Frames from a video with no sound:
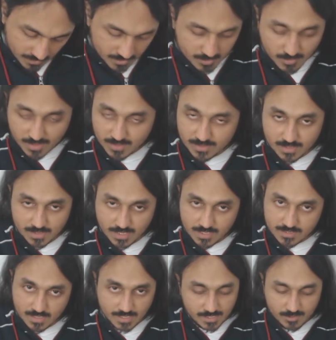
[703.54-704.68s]
The 12 to
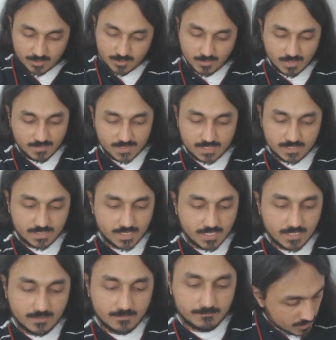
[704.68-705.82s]
13 slide, hit on 12 and
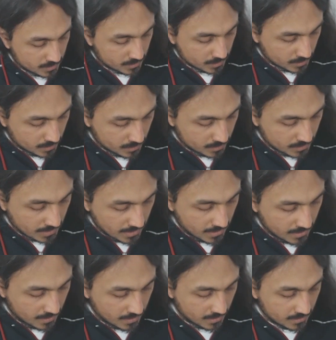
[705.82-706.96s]
13.
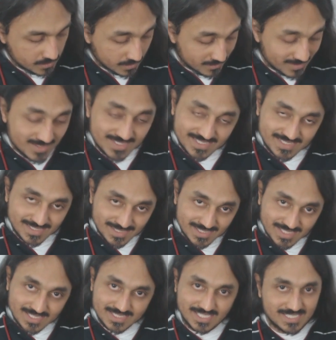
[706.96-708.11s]
That
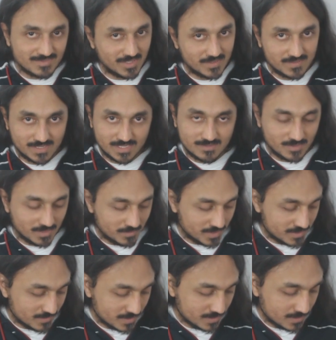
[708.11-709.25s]
6-5-6
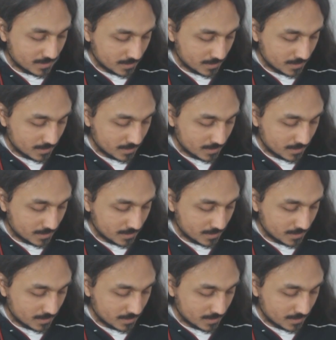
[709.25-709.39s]
vibration.